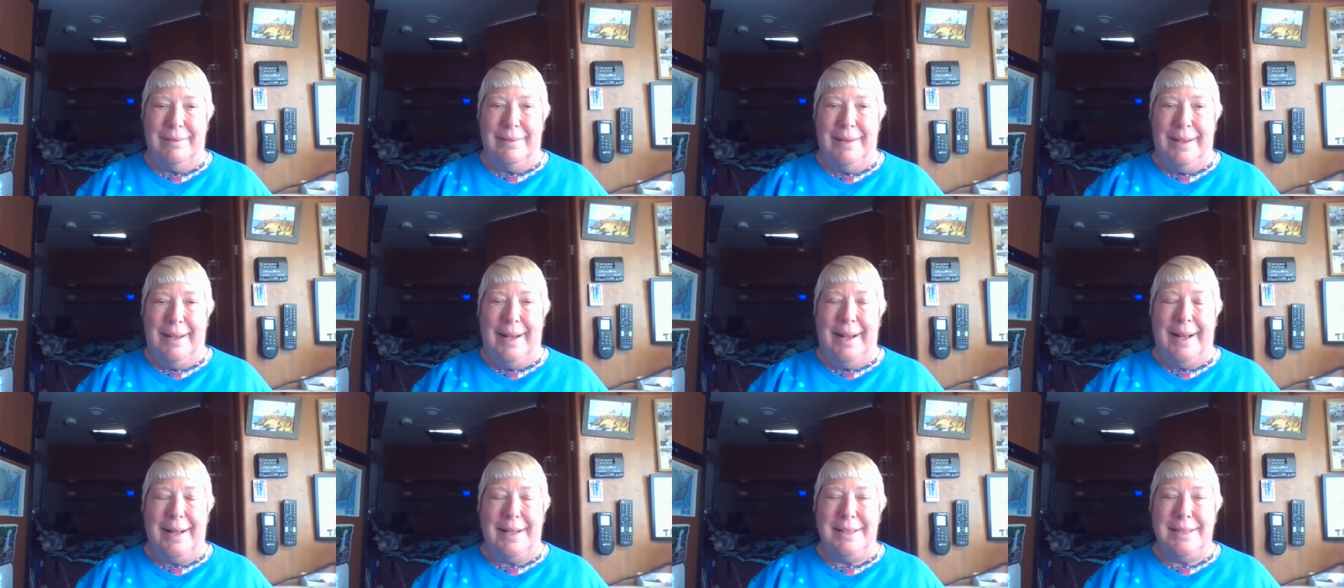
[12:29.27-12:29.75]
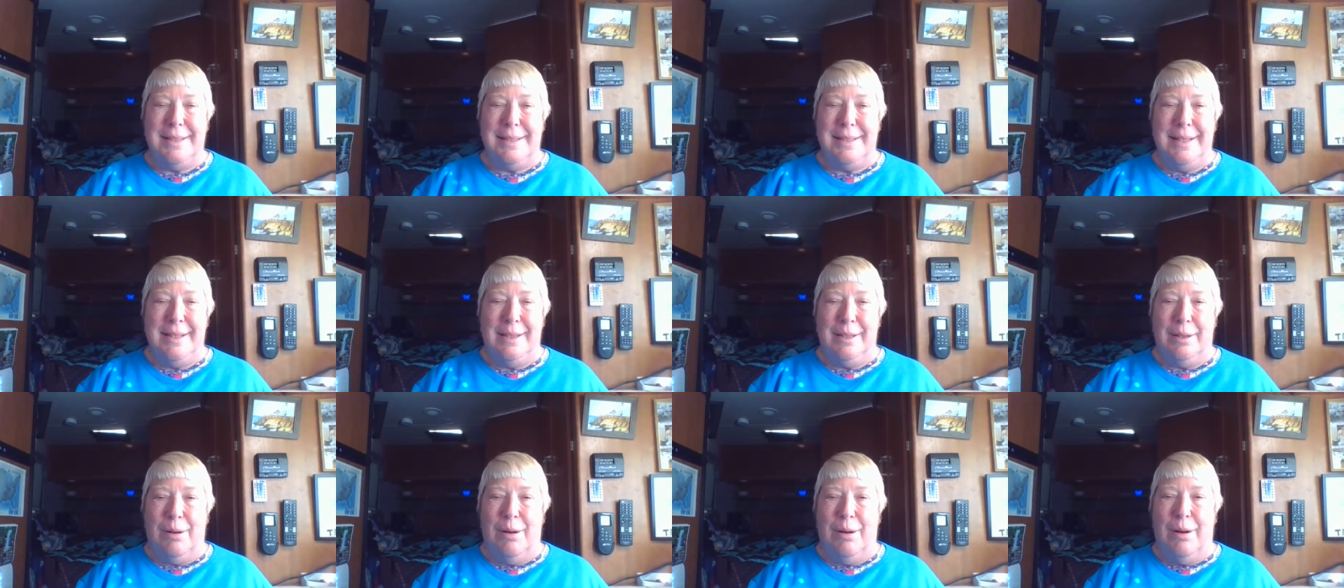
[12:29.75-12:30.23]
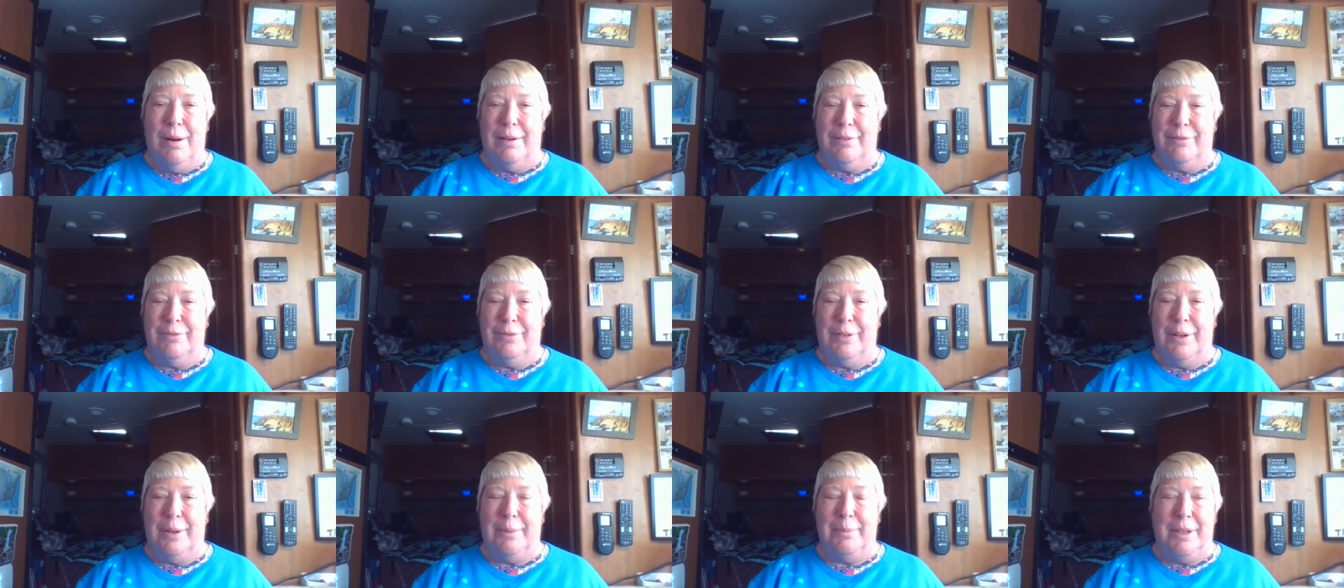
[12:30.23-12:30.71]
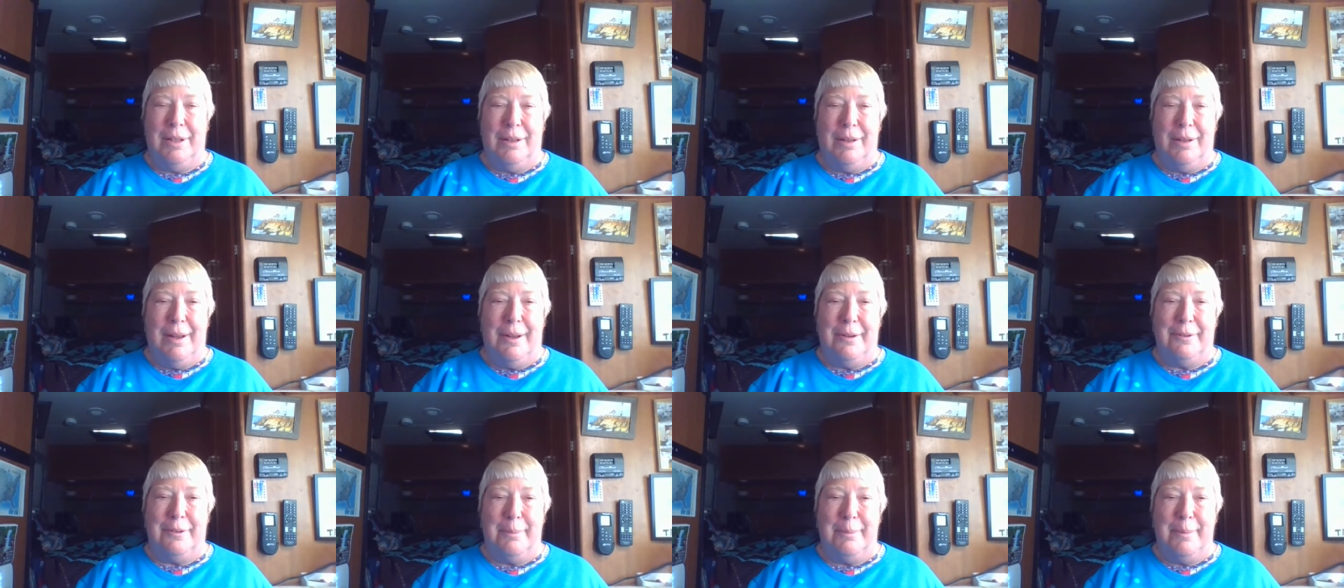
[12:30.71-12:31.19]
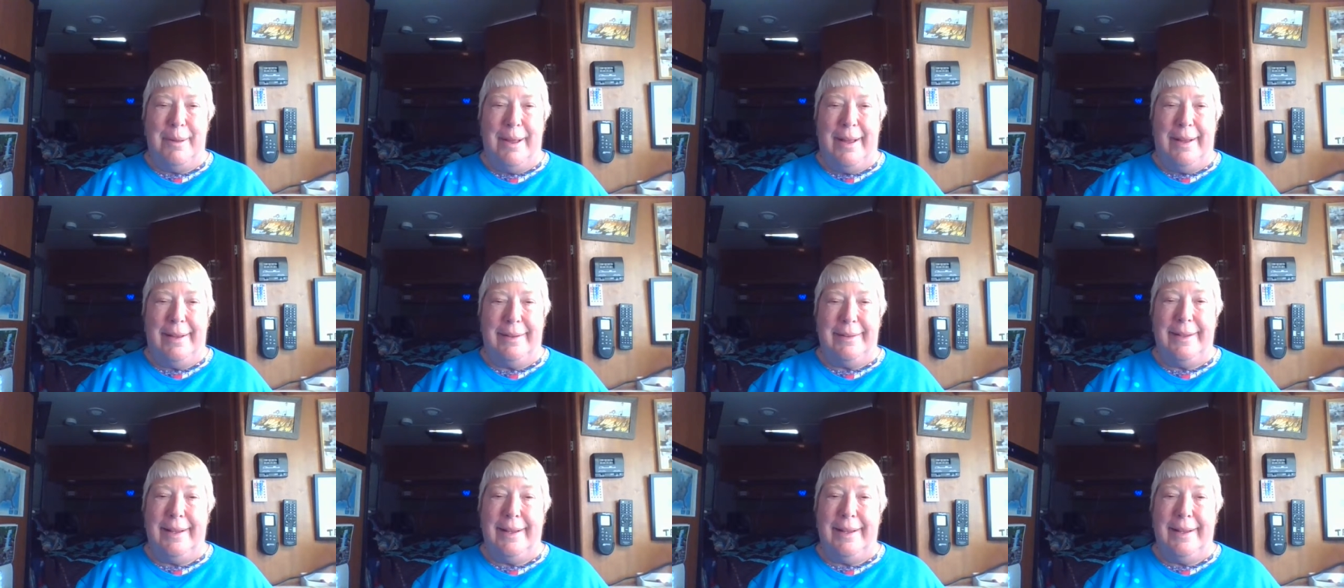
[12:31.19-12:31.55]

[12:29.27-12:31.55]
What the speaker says: and I could see the car from the laundromat.